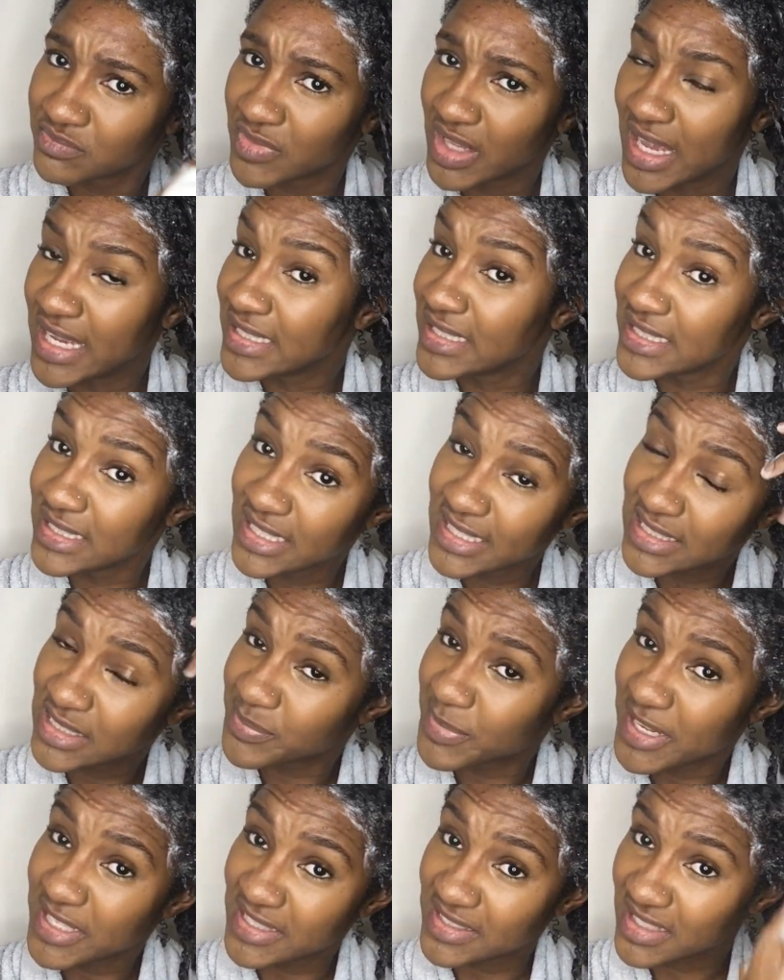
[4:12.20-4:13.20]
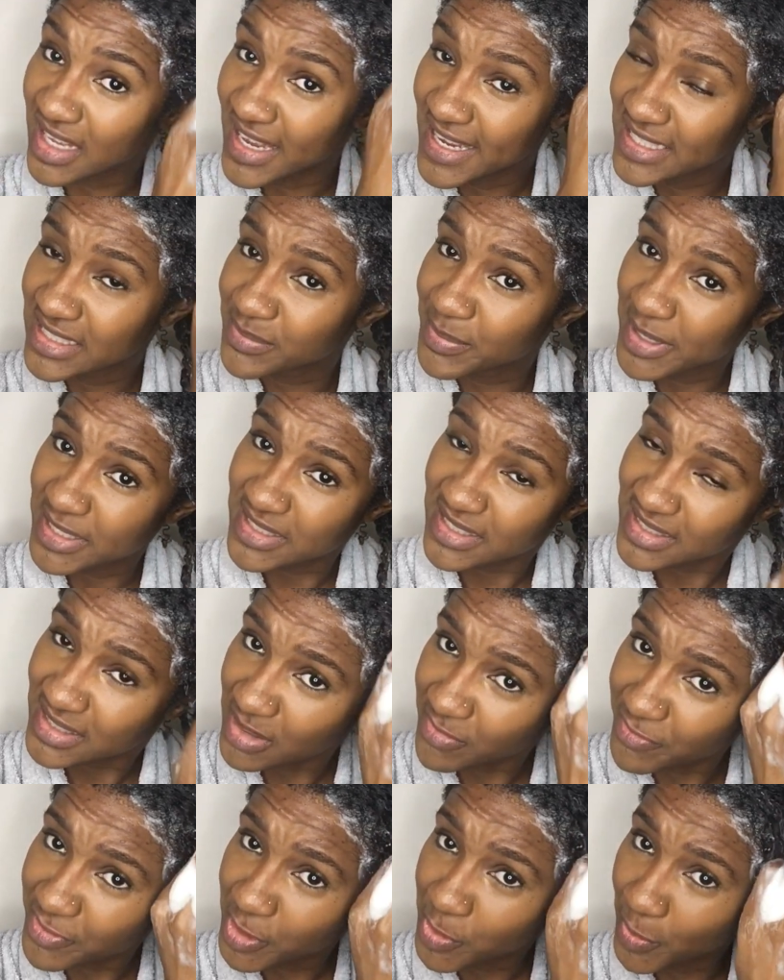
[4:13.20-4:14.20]
I didn't expect this. I expected
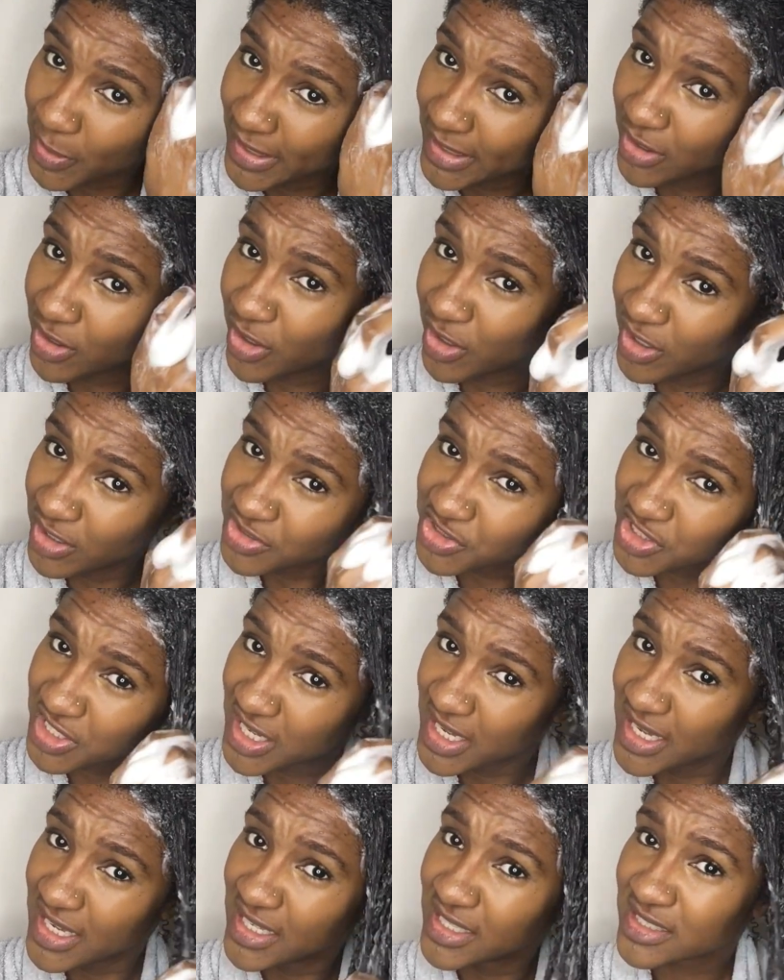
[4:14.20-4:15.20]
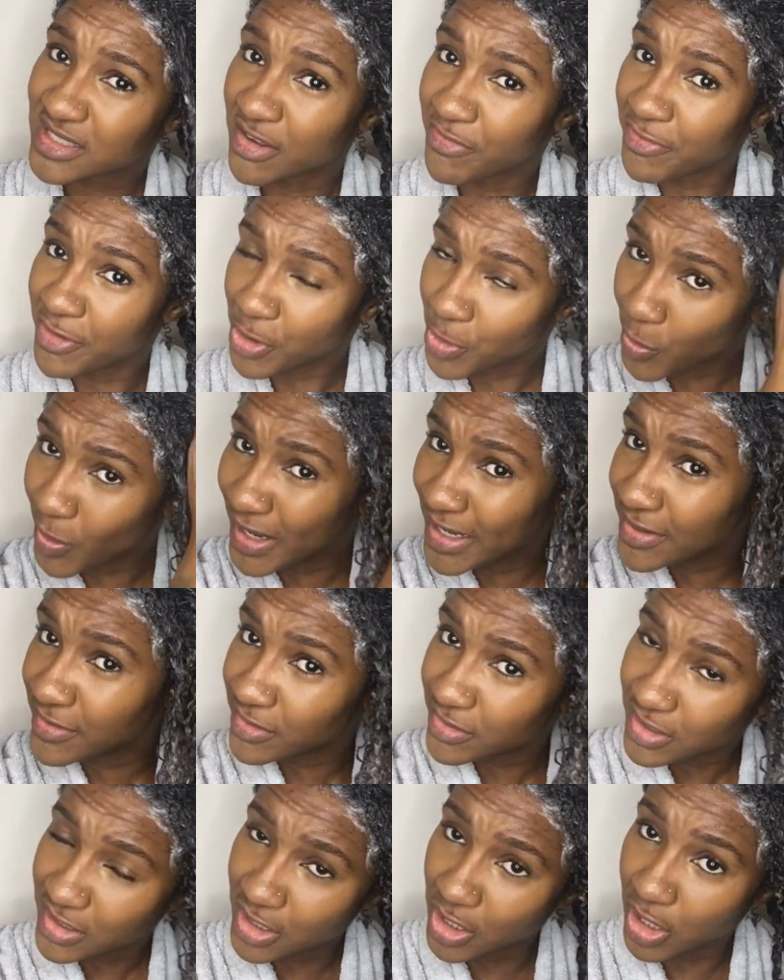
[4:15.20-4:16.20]
something quite harsh, something quite
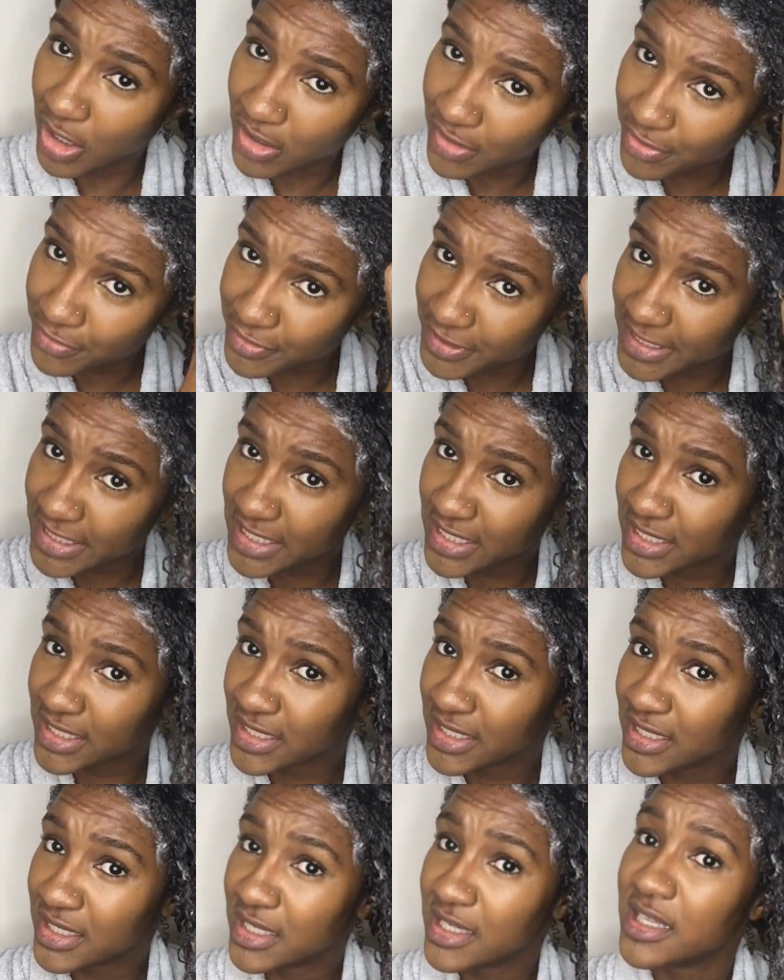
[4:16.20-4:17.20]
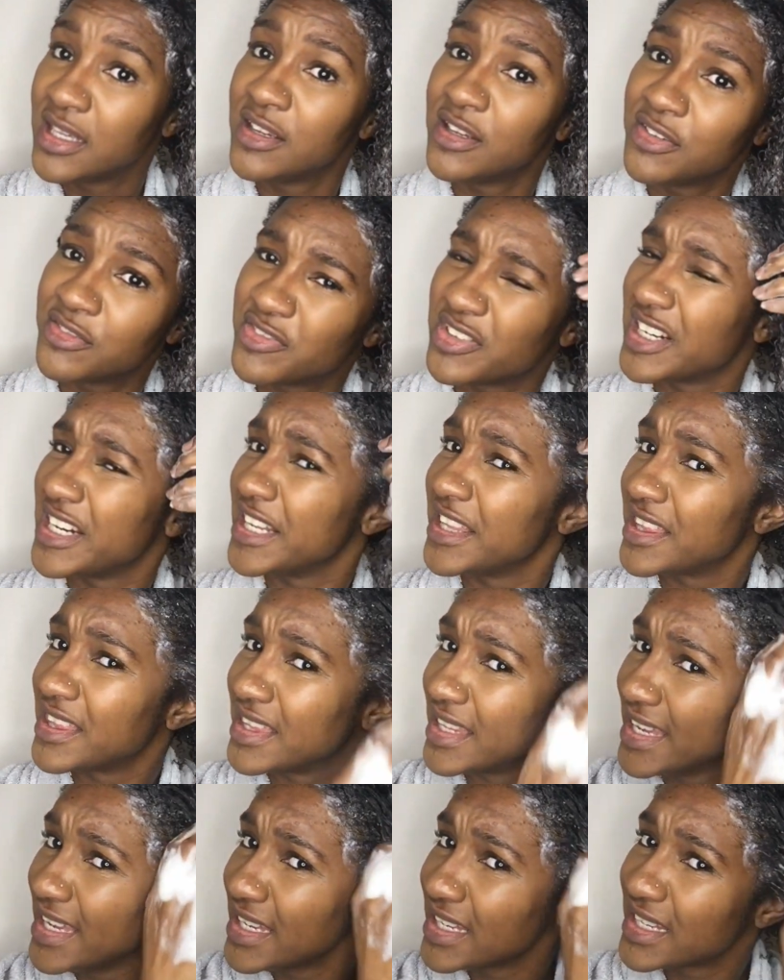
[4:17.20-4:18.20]
lathery, very
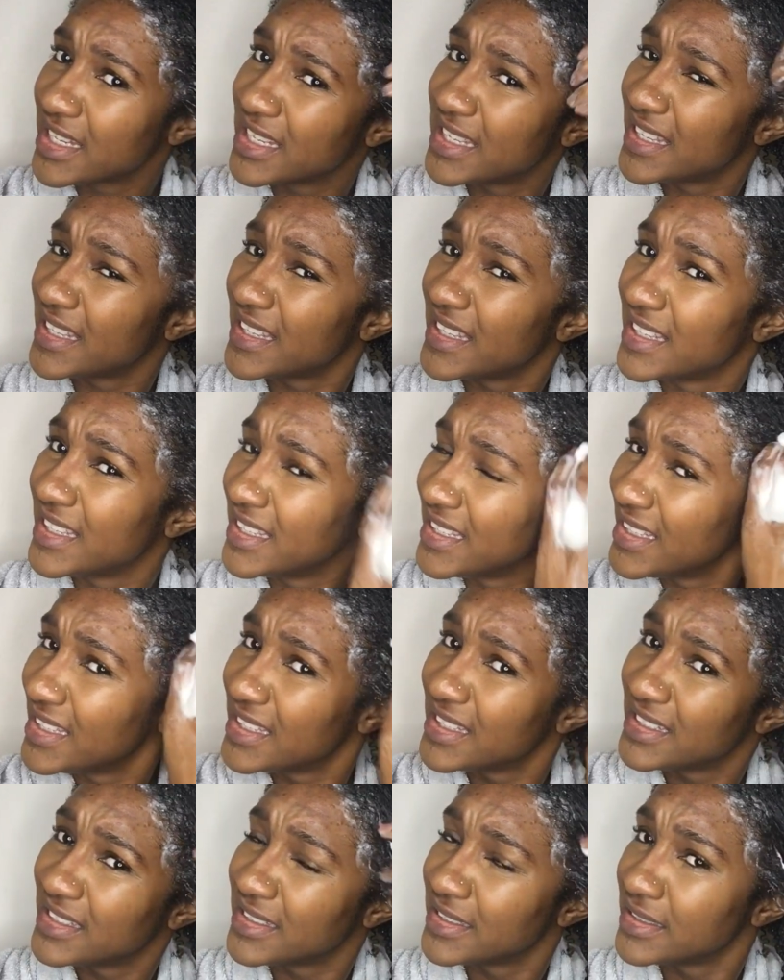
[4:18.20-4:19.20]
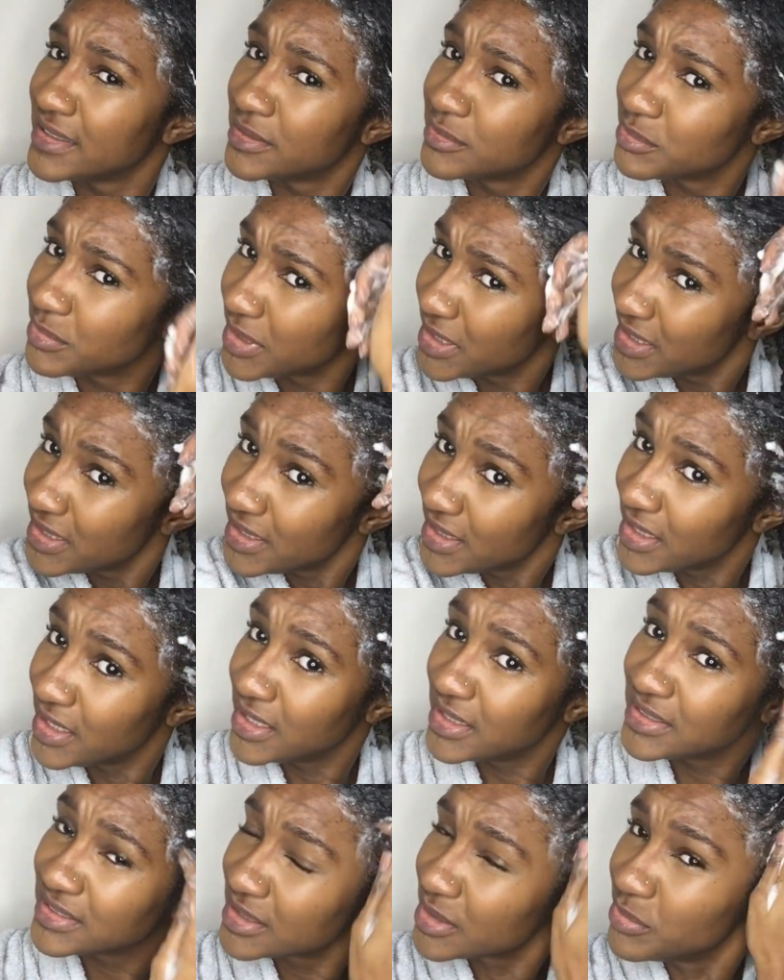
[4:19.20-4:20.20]
thick but uh,
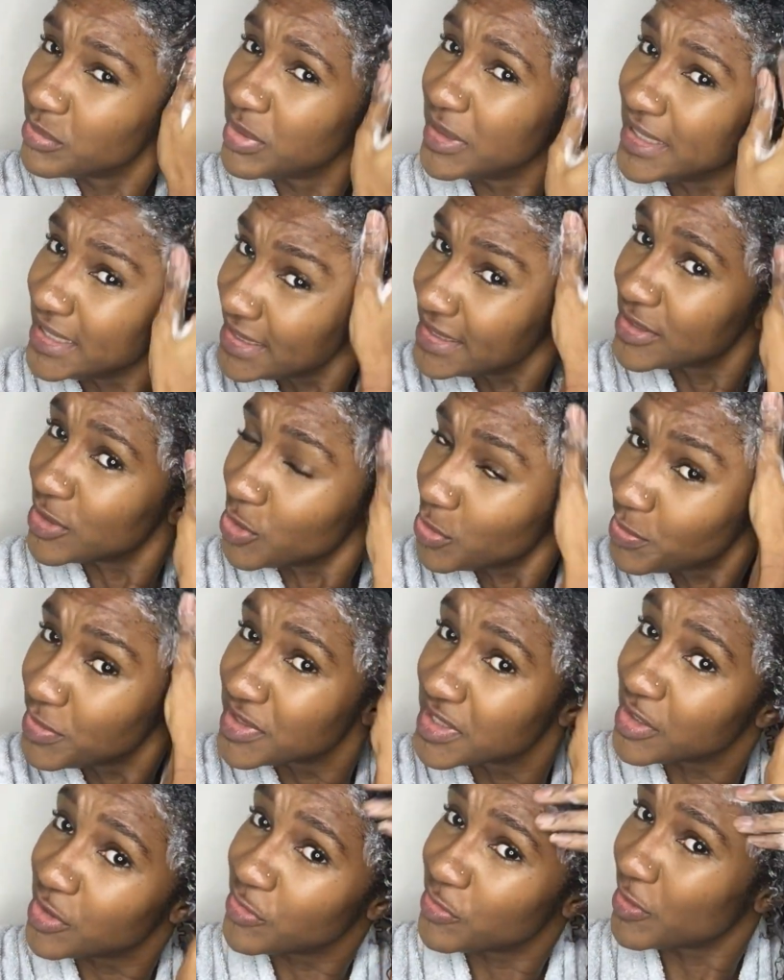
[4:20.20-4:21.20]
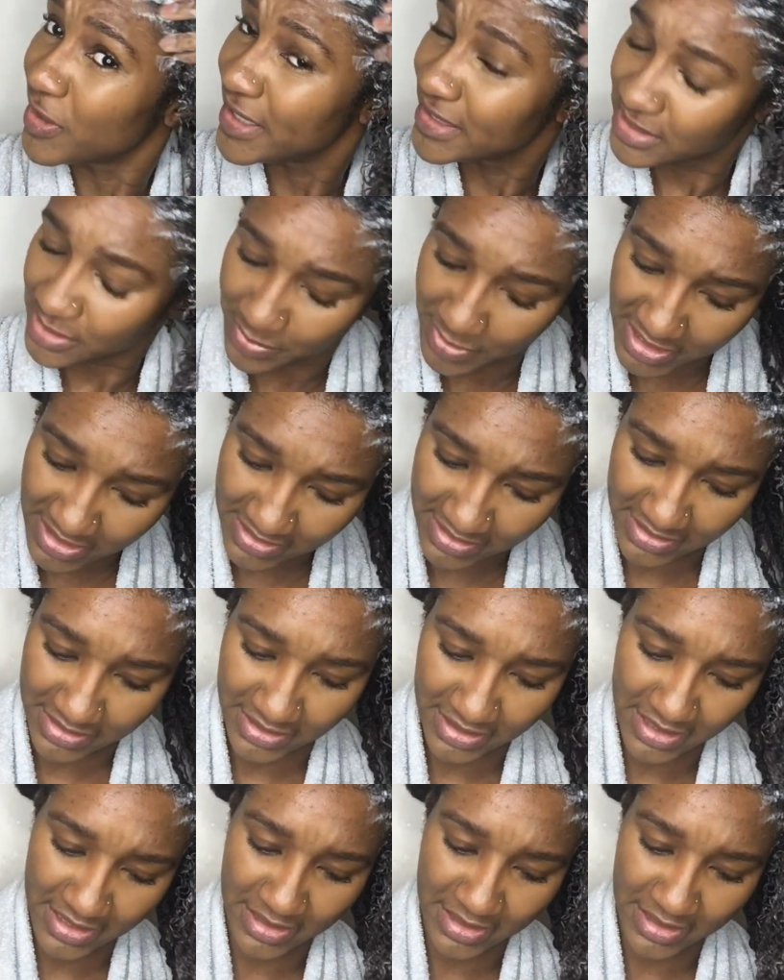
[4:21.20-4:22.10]
it's completely the opposite of what I expected.